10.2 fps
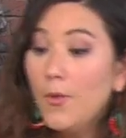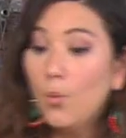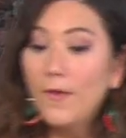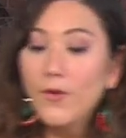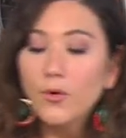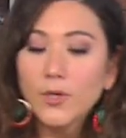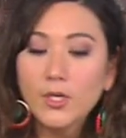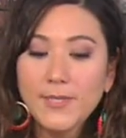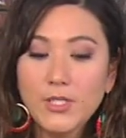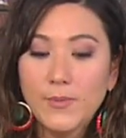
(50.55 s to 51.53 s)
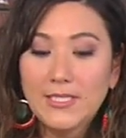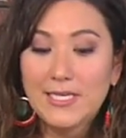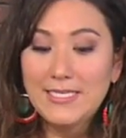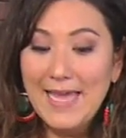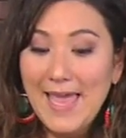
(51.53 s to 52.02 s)
The one that we're going to be doing
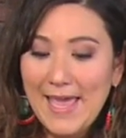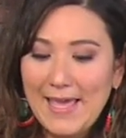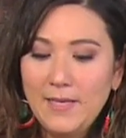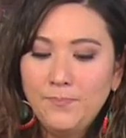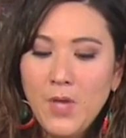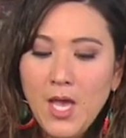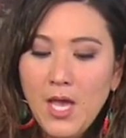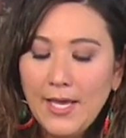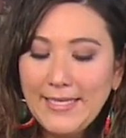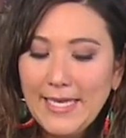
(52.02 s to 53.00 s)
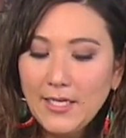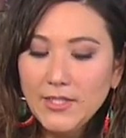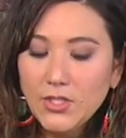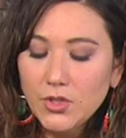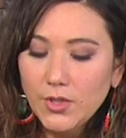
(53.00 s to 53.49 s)
today, again,
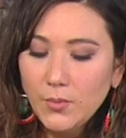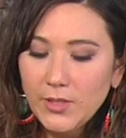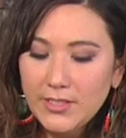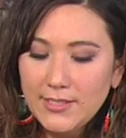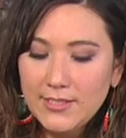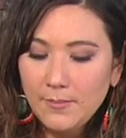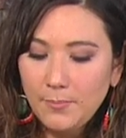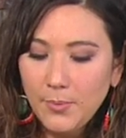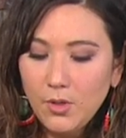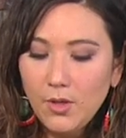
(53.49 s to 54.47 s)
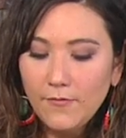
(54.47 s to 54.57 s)
I started with a simple